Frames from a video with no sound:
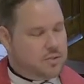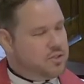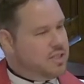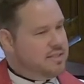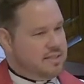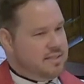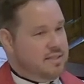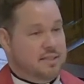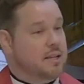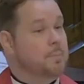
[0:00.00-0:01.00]
So Jesus
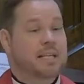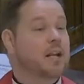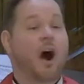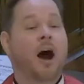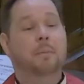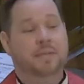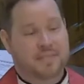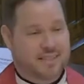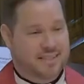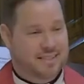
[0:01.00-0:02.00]
is the complete
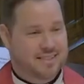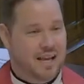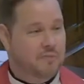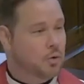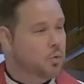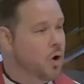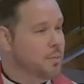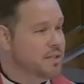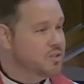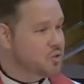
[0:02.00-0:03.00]
opposite of a
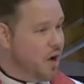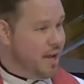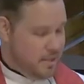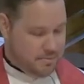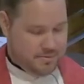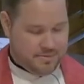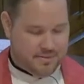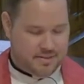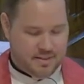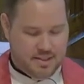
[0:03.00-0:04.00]
Roman triumph.
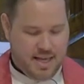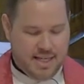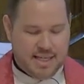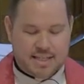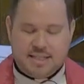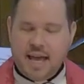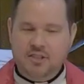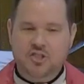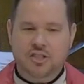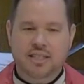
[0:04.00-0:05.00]
He
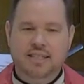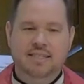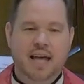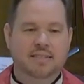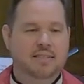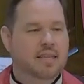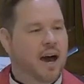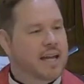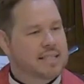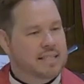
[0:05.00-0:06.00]
intentionally sets the
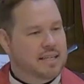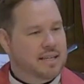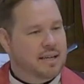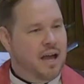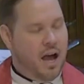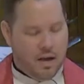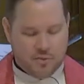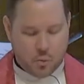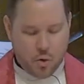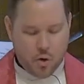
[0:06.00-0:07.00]
idea
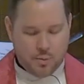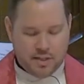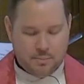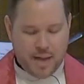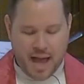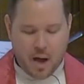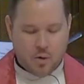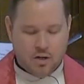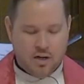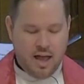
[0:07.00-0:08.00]
of the Roman
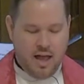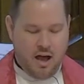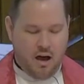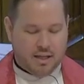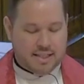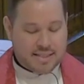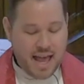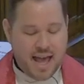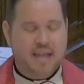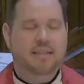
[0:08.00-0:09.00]
power on its
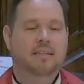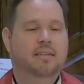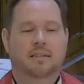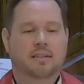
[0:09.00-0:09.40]
head,